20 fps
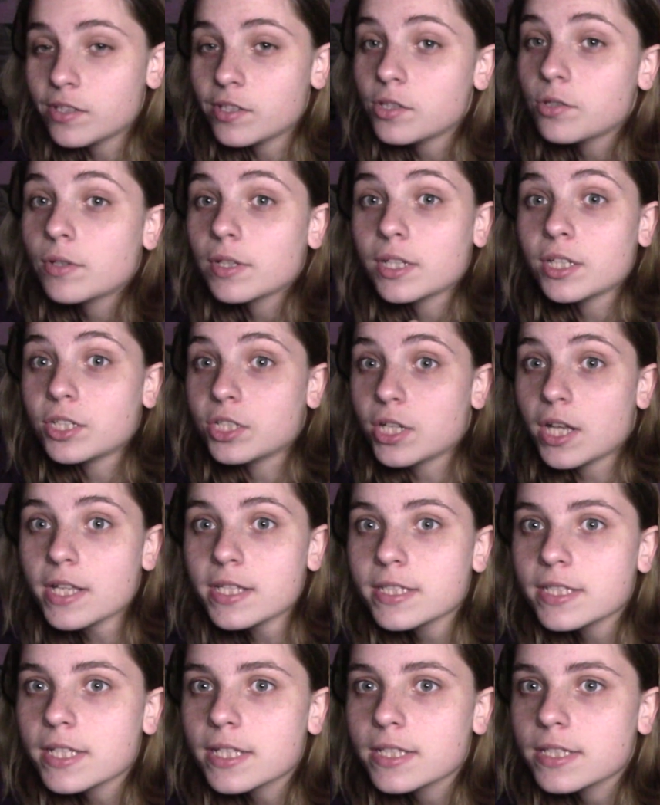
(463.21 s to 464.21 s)
You can
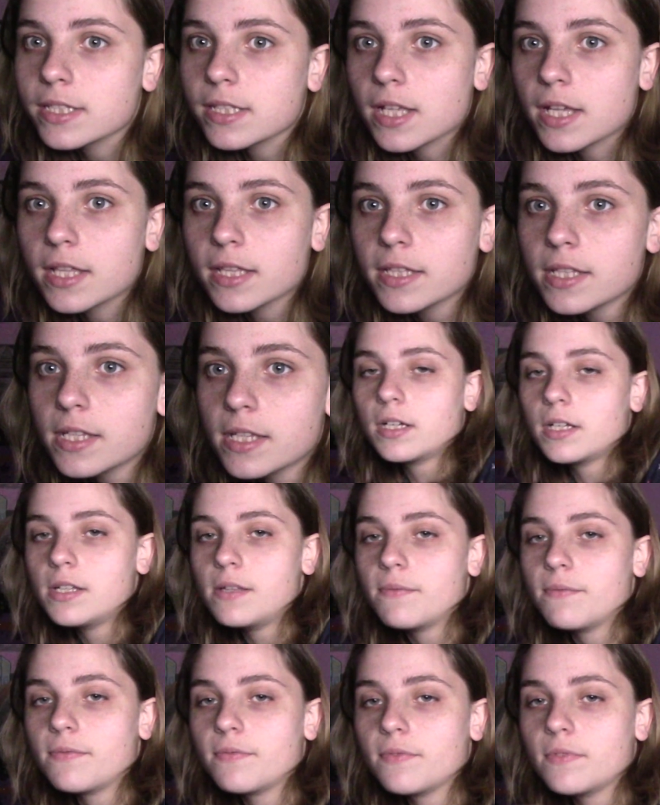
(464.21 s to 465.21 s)
adjust it slightly
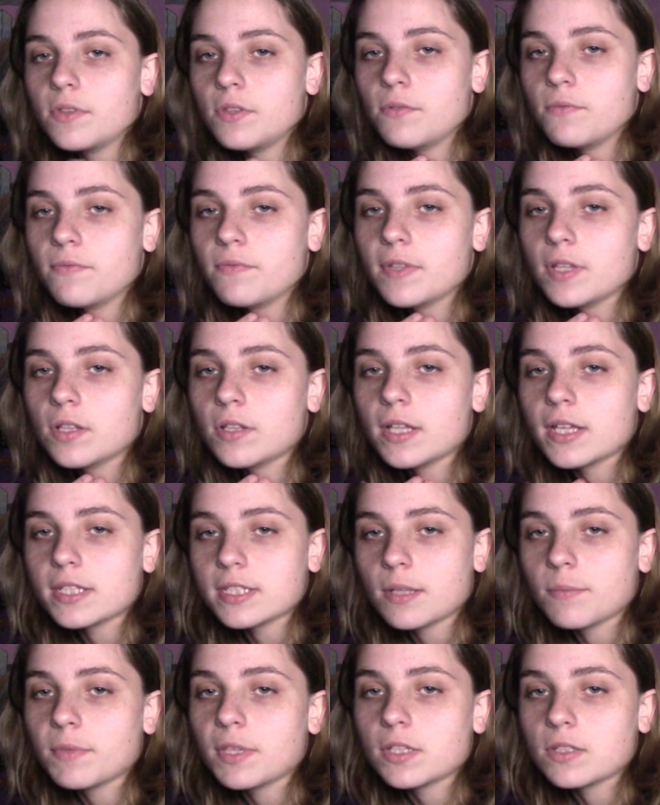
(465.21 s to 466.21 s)
if you feel like
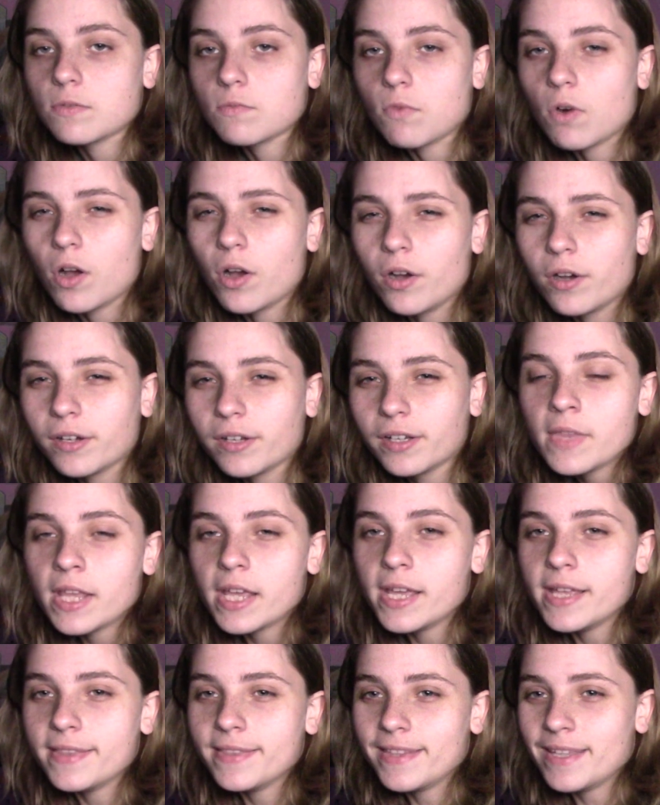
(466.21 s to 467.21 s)
something's wrong,
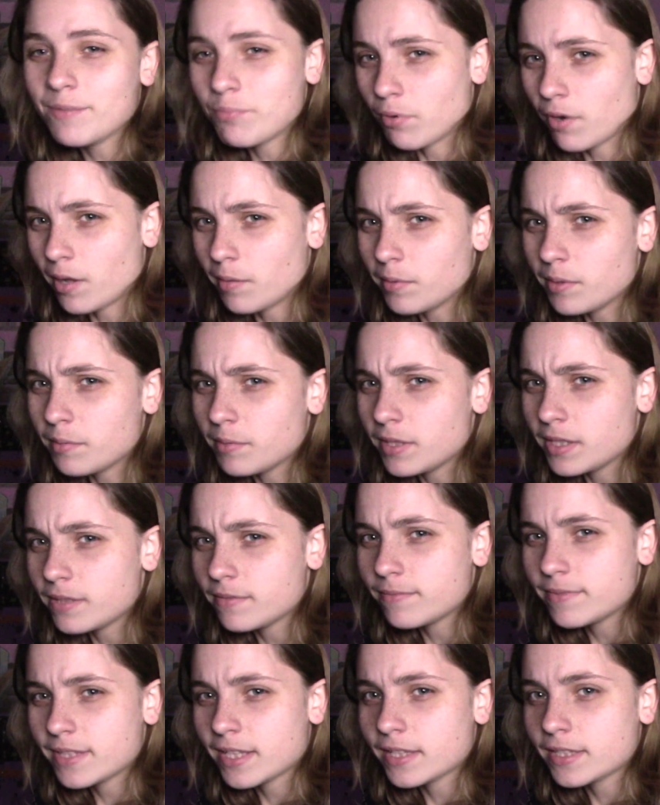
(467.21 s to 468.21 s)
and they
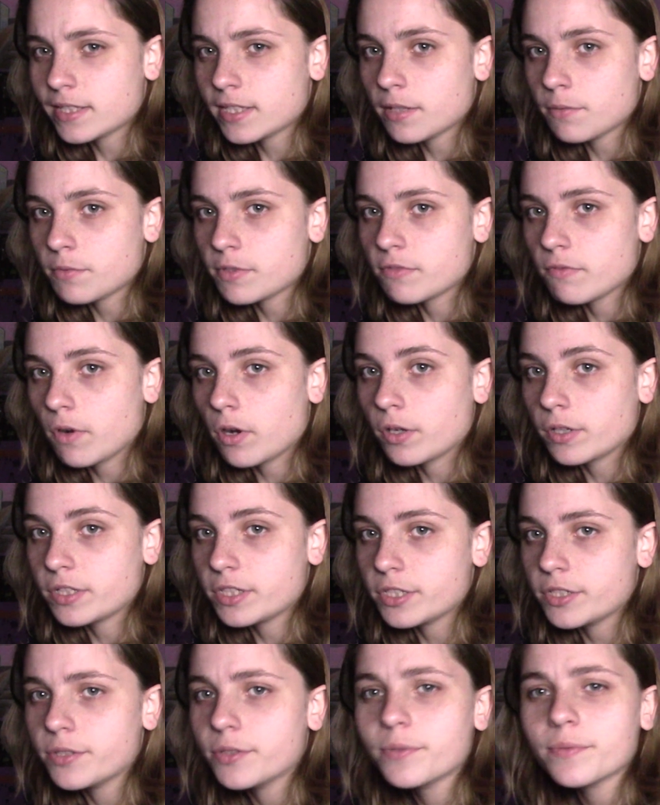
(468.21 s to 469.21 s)
probably sensed it was wrong
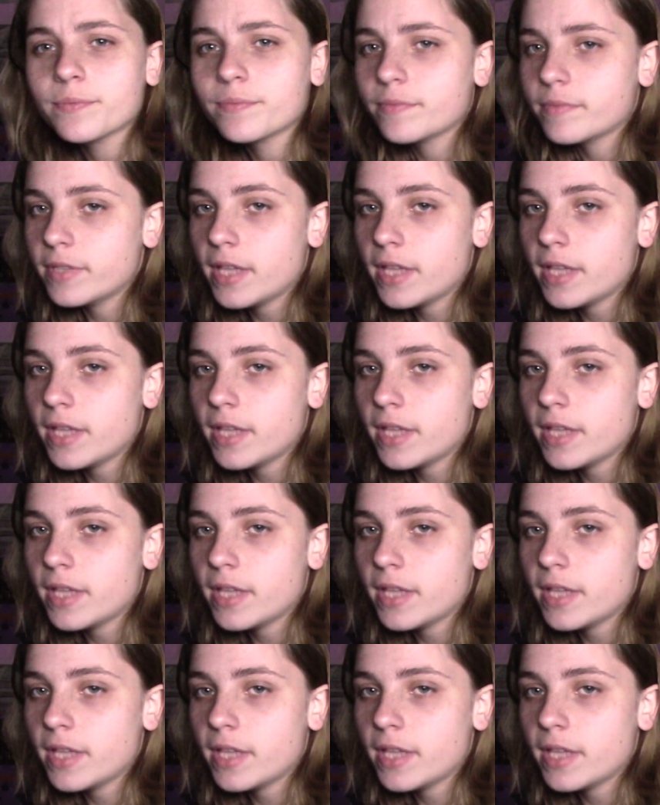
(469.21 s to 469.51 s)
too.